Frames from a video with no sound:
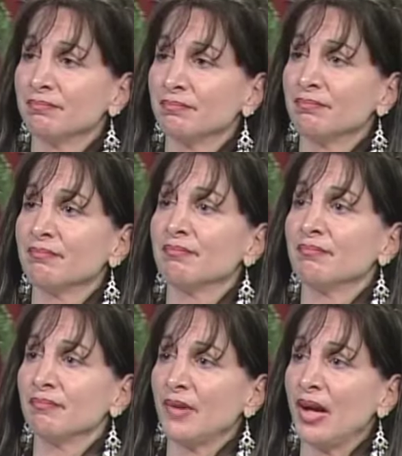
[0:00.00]
on the
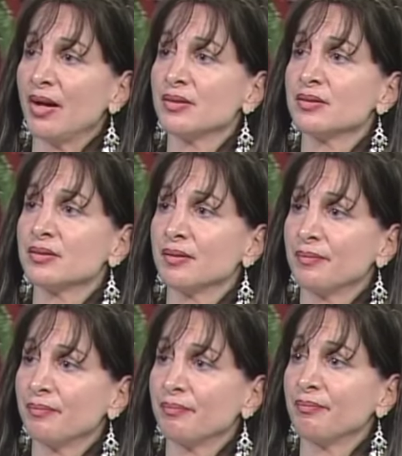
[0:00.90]
map. Yes. It's not
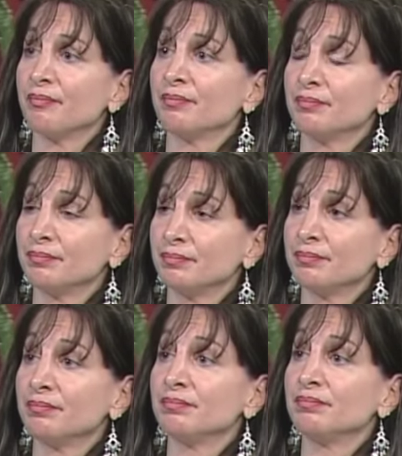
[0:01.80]
even about a time
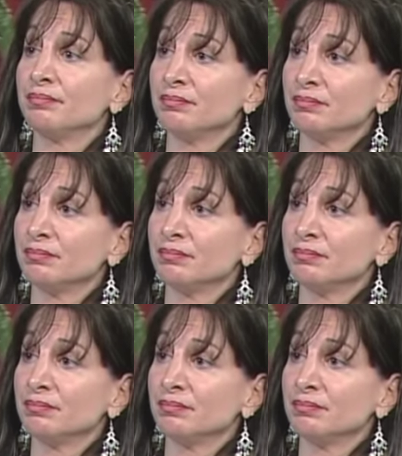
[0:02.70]
of day